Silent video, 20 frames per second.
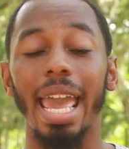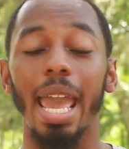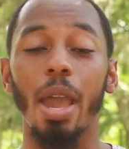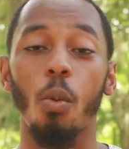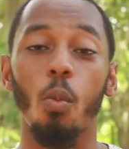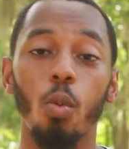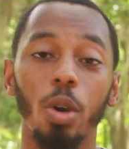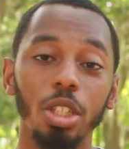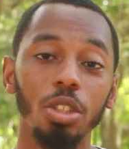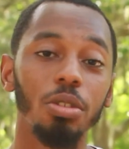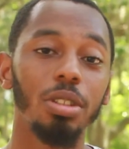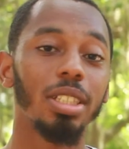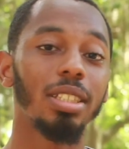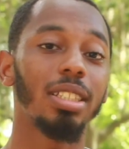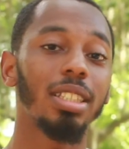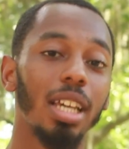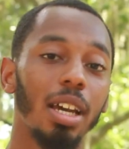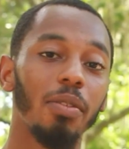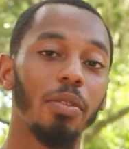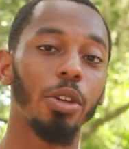And when you
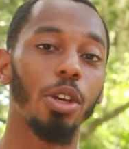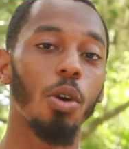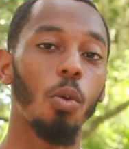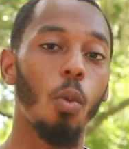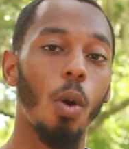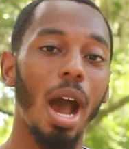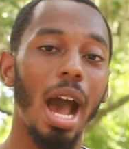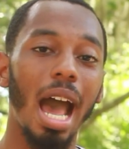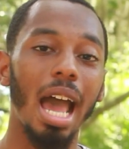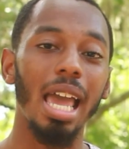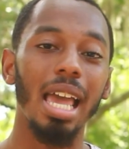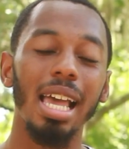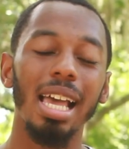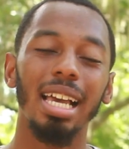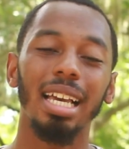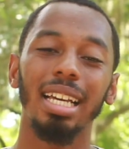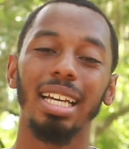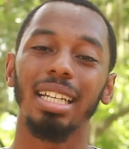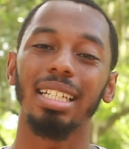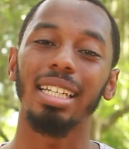discover your why,
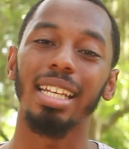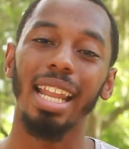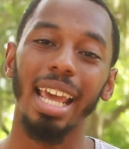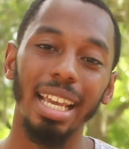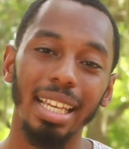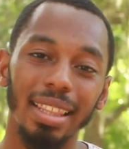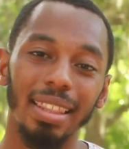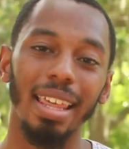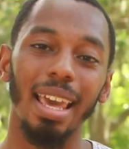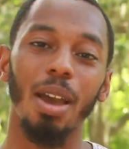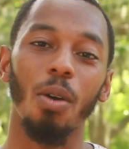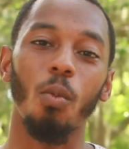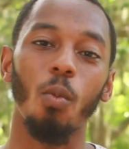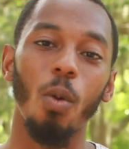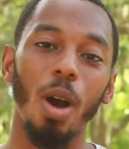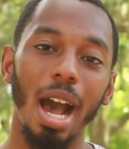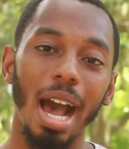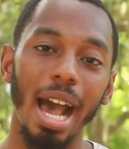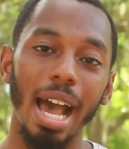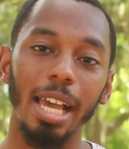connect that
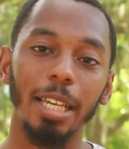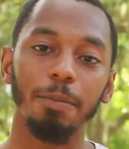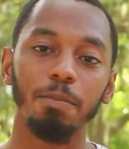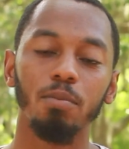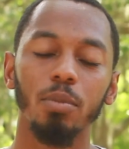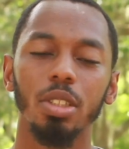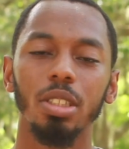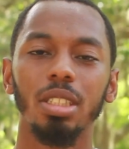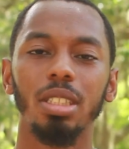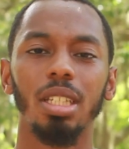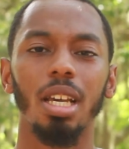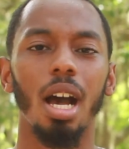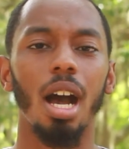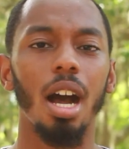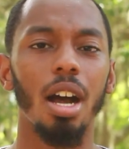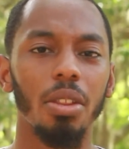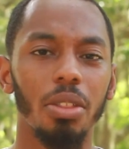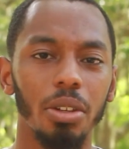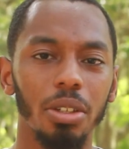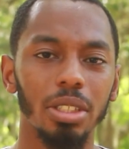why to
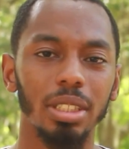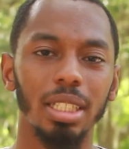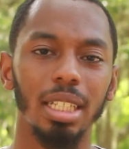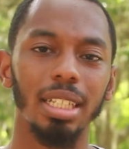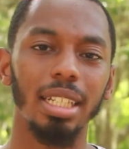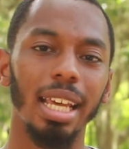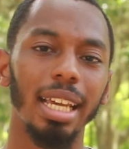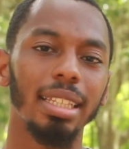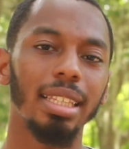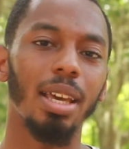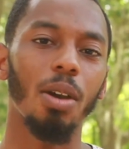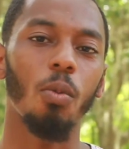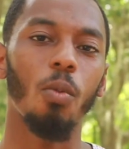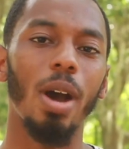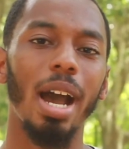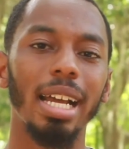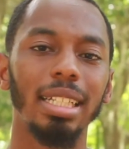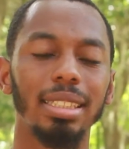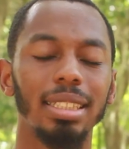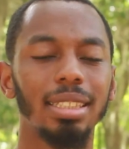others, connect that
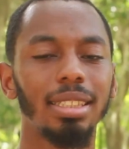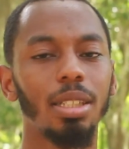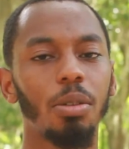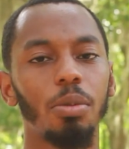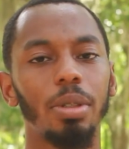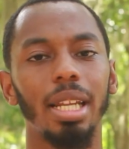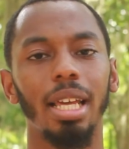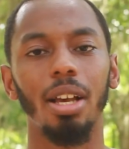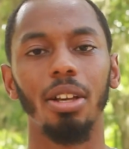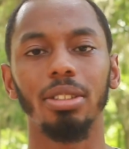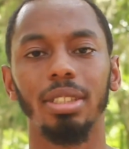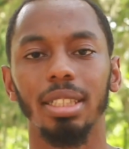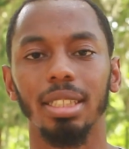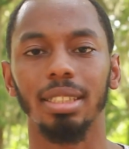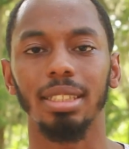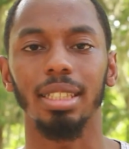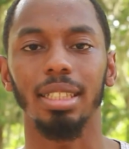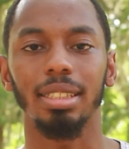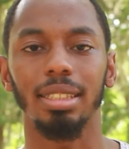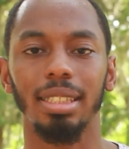why to someone else's
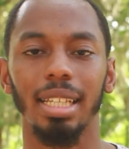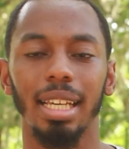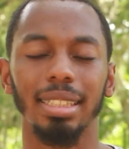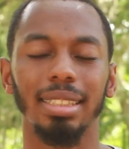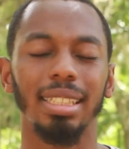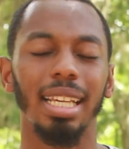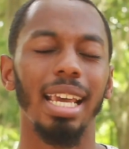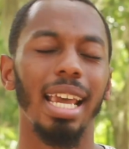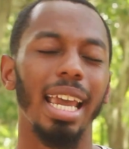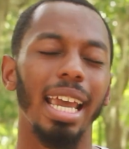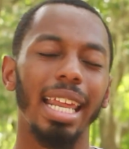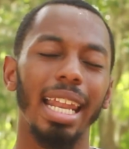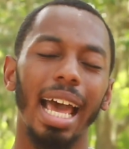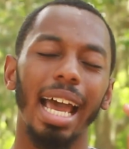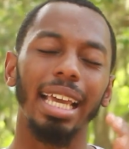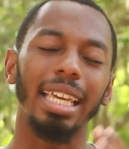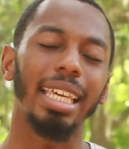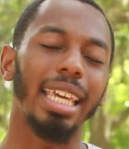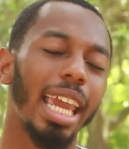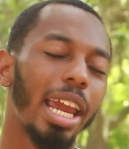success, and
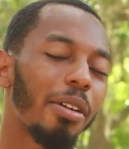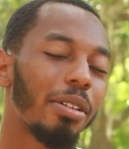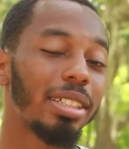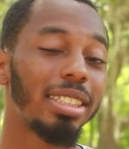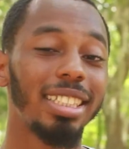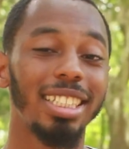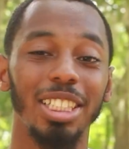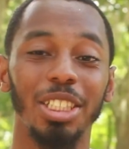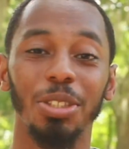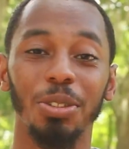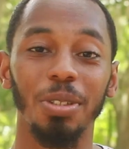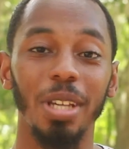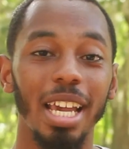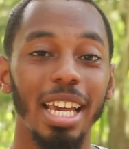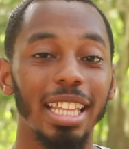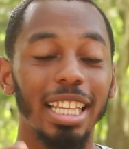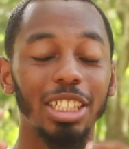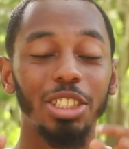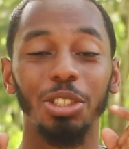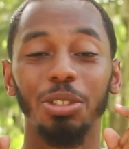I guarantee you
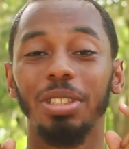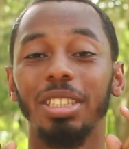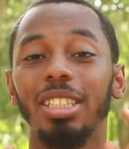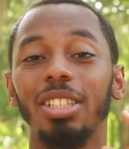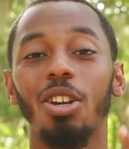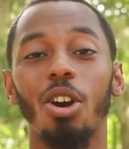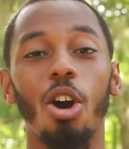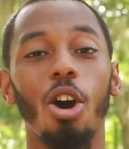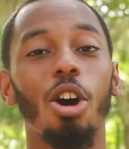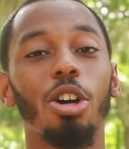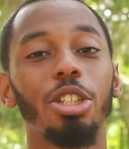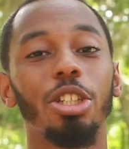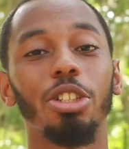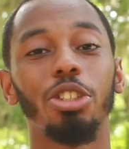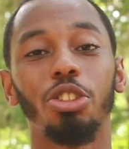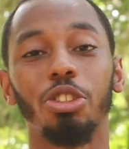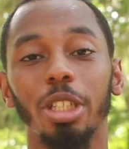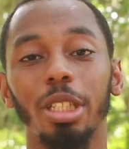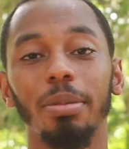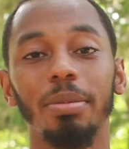that you'll see all your
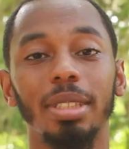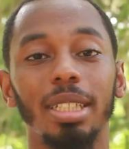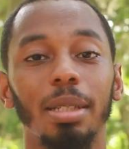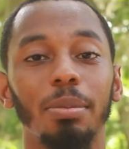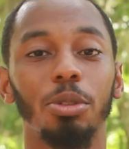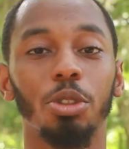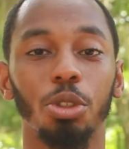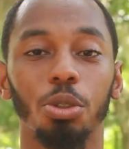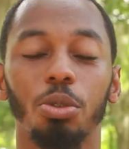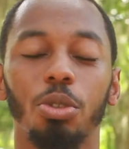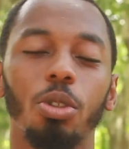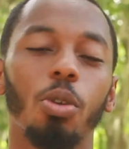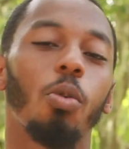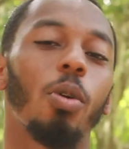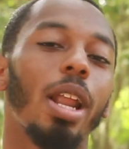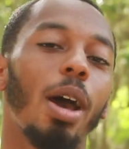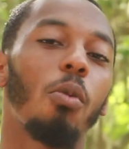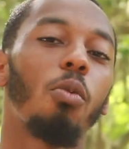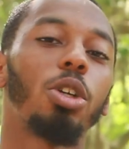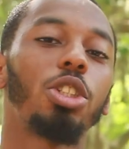dreams come true. So
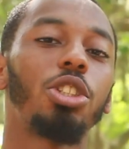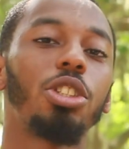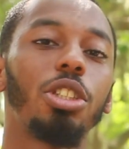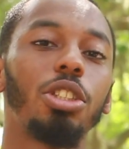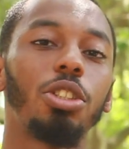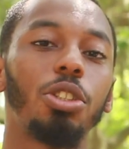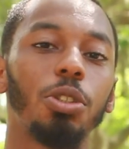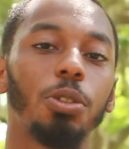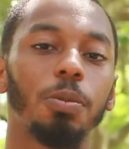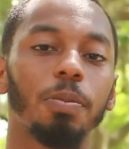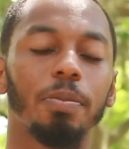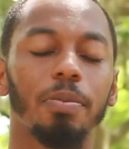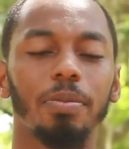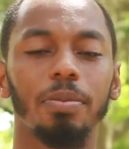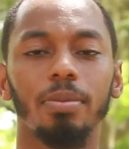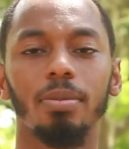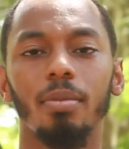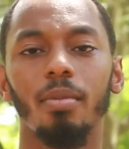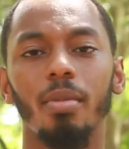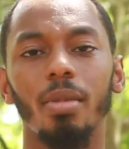what I want you to do
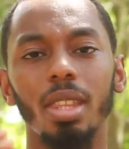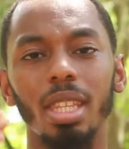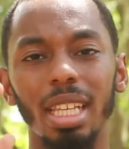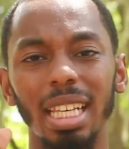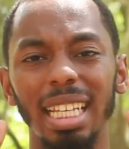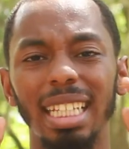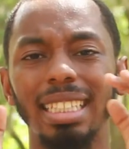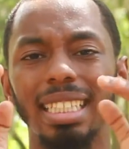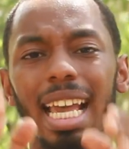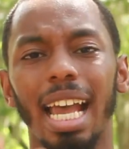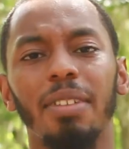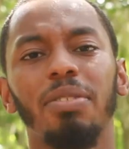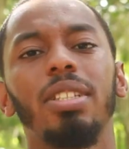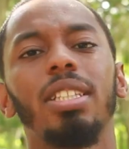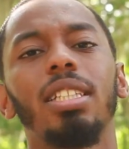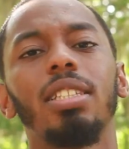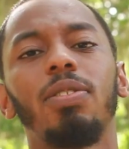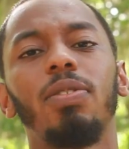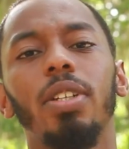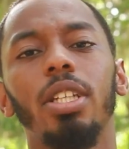is, after
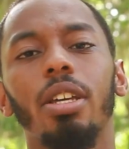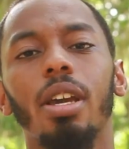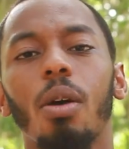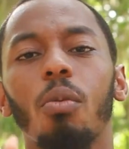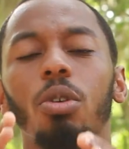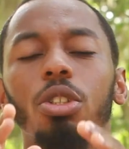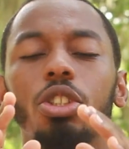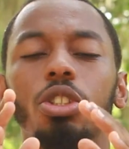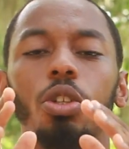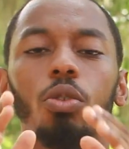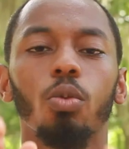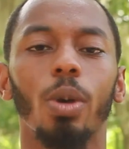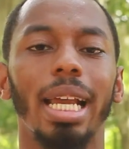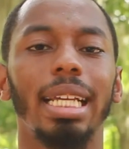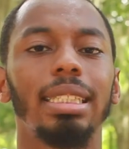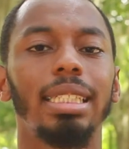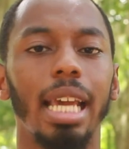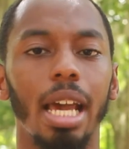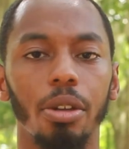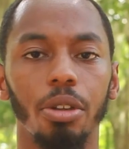this video, I want you to
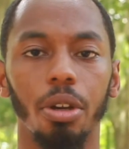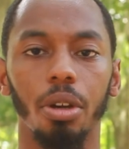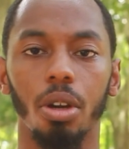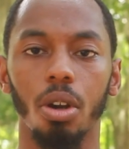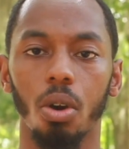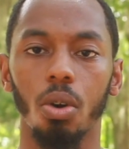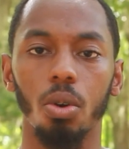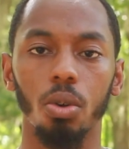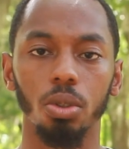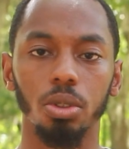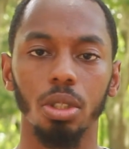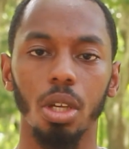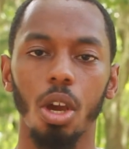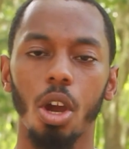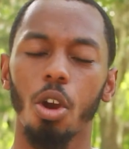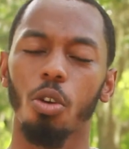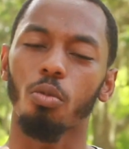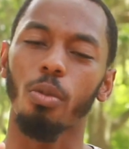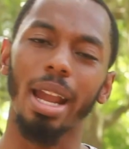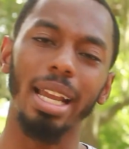write down your goals,
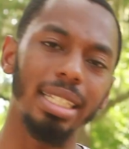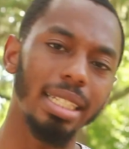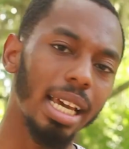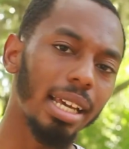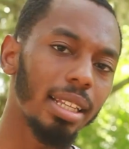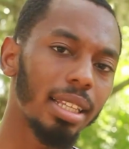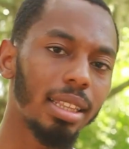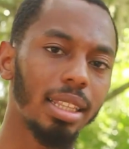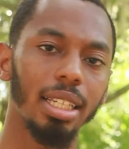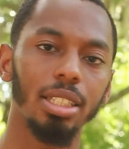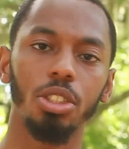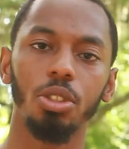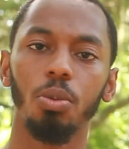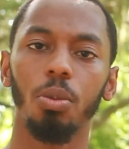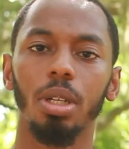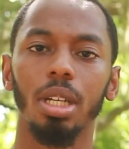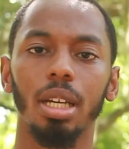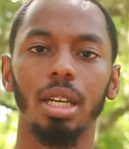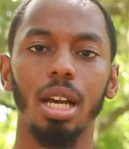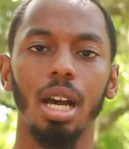write down the things you
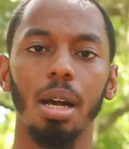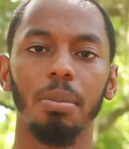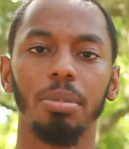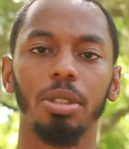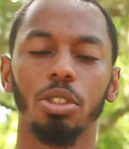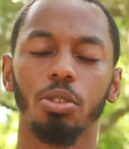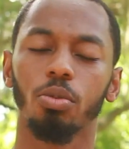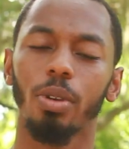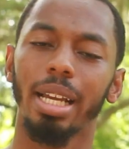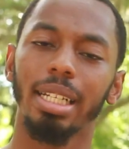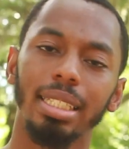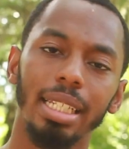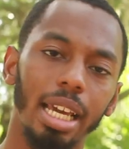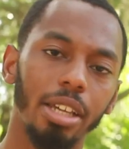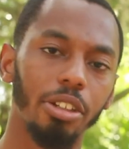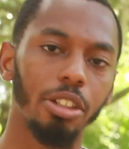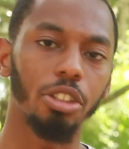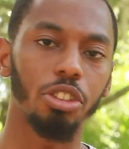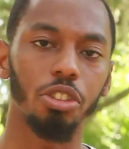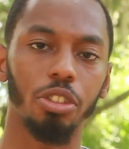want to accomplish, write
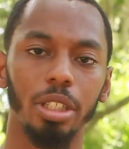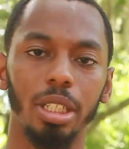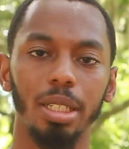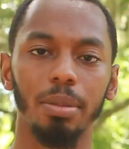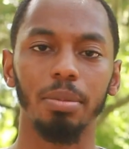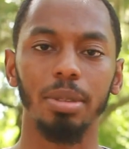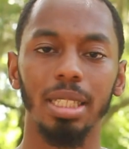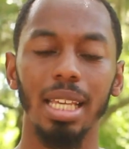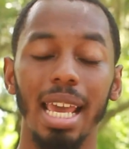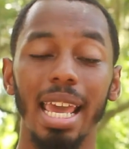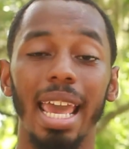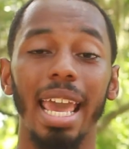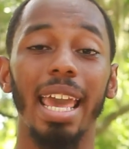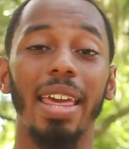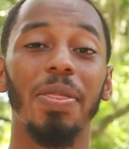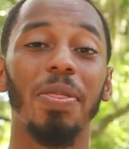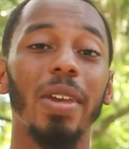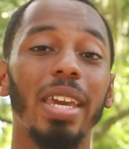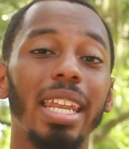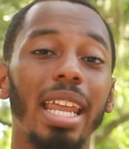down your dreams,
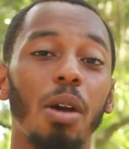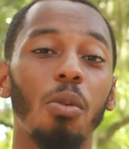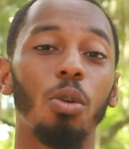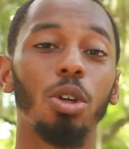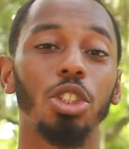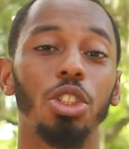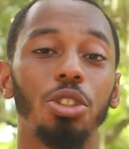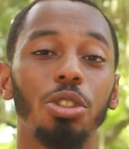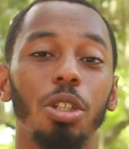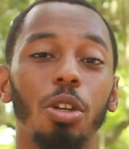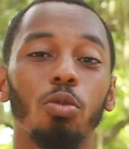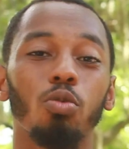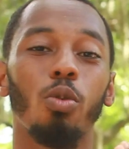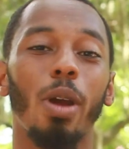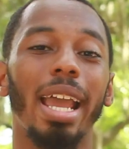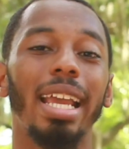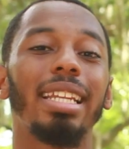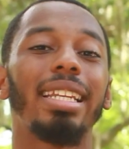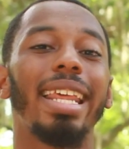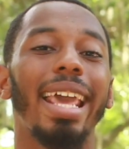and then I want you to
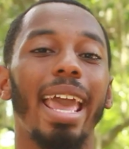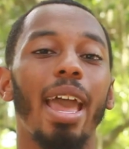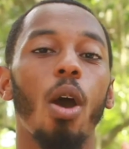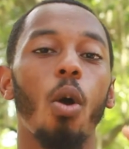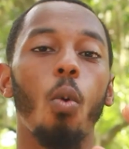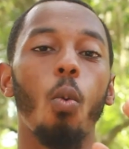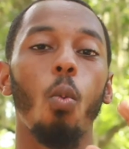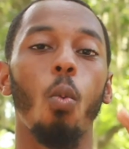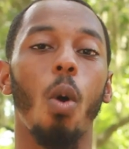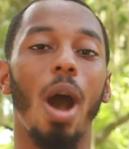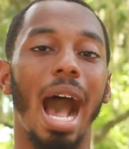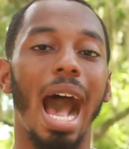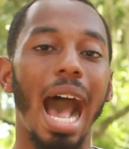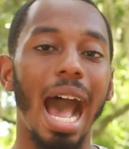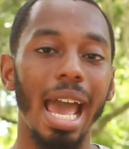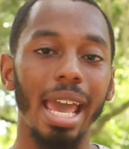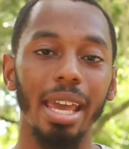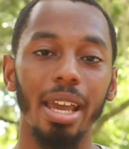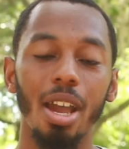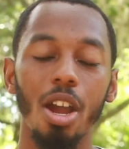write down
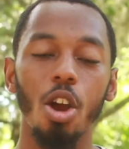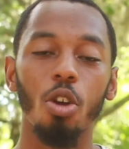why.